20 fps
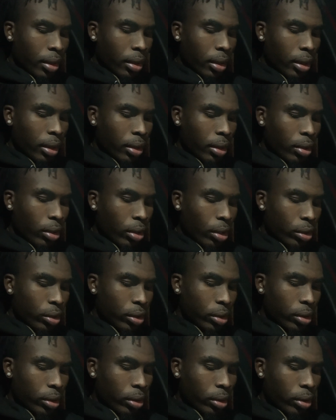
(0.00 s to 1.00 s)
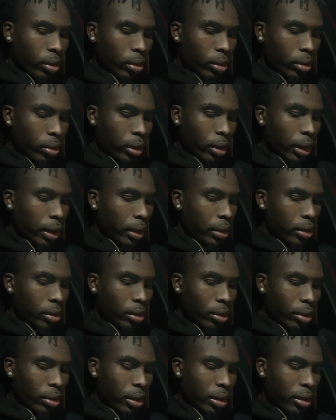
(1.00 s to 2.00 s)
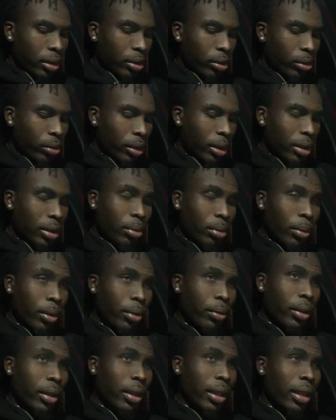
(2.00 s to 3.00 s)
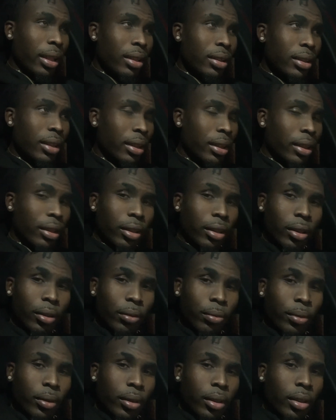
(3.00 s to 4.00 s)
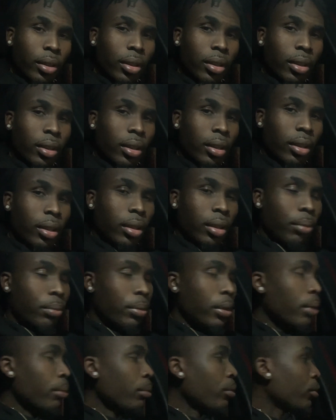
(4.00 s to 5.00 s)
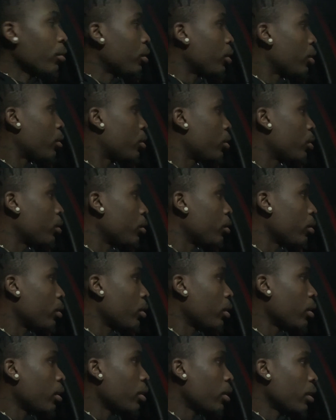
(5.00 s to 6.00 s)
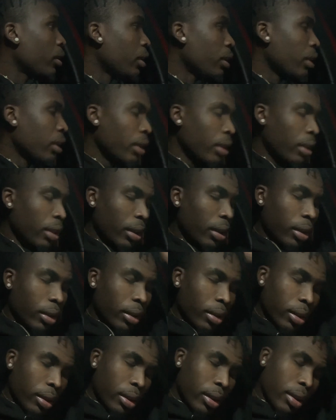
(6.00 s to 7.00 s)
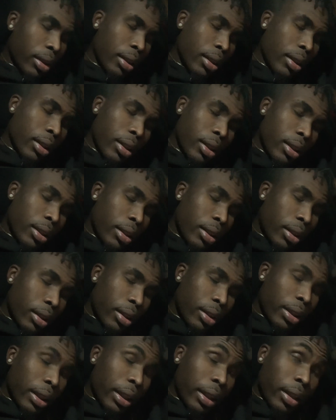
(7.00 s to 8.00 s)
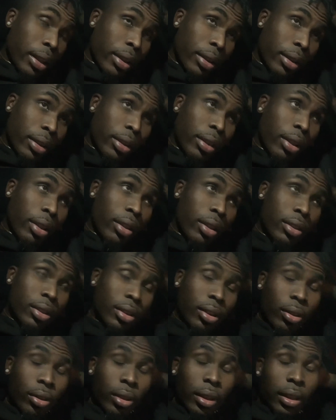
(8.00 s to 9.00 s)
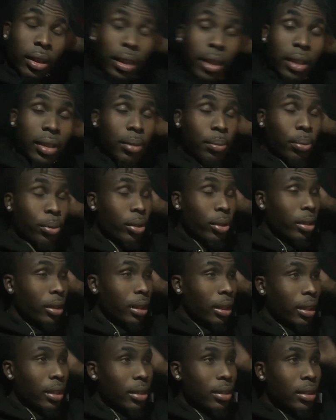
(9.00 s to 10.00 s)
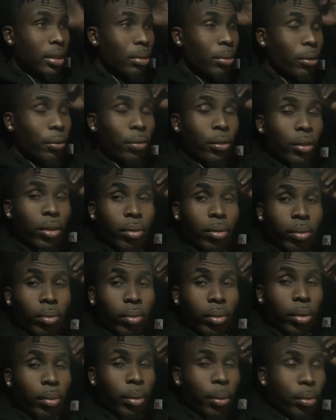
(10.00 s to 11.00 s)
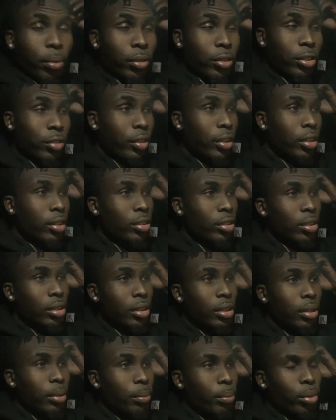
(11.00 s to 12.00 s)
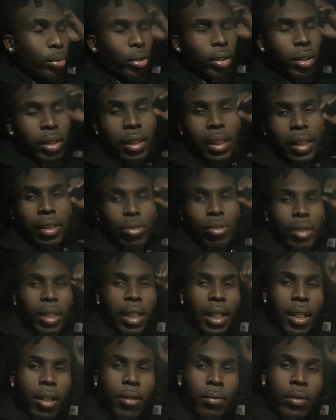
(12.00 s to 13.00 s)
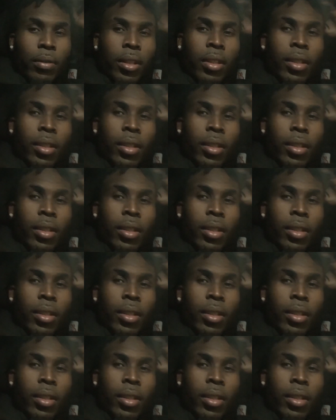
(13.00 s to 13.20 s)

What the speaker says: And also, yeah, so it's two things on my credit I got to take care of that I'm going to do. And yeah, y'all, so it is important, like I said before in one of my previous videos, it's important that you have